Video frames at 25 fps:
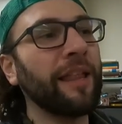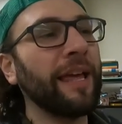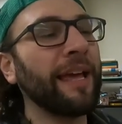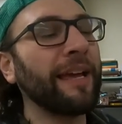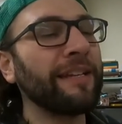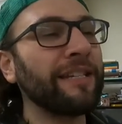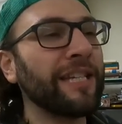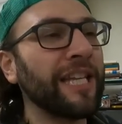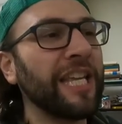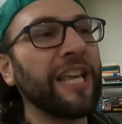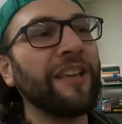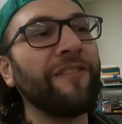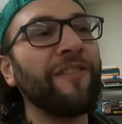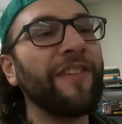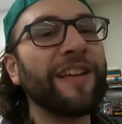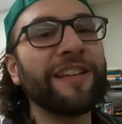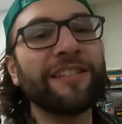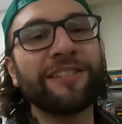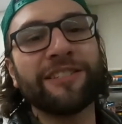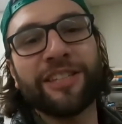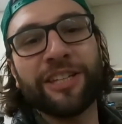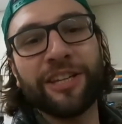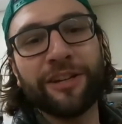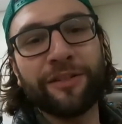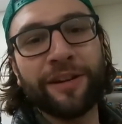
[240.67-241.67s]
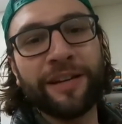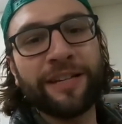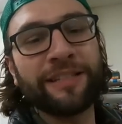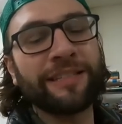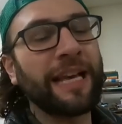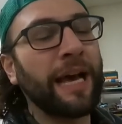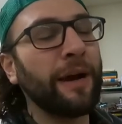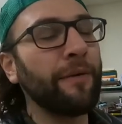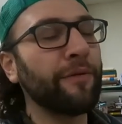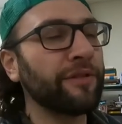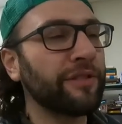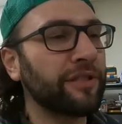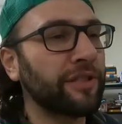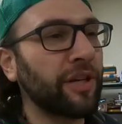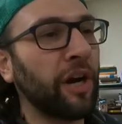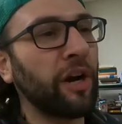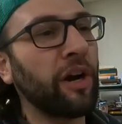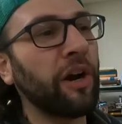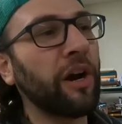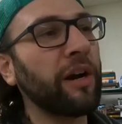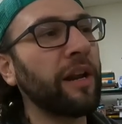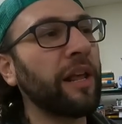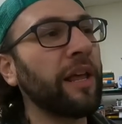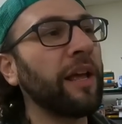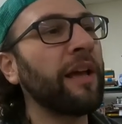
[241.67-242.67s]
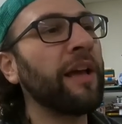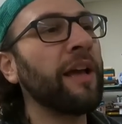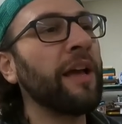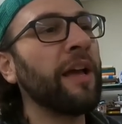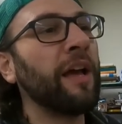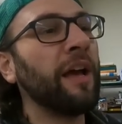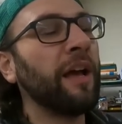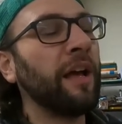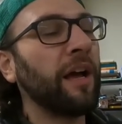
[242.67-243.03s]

like TV series, I was targeting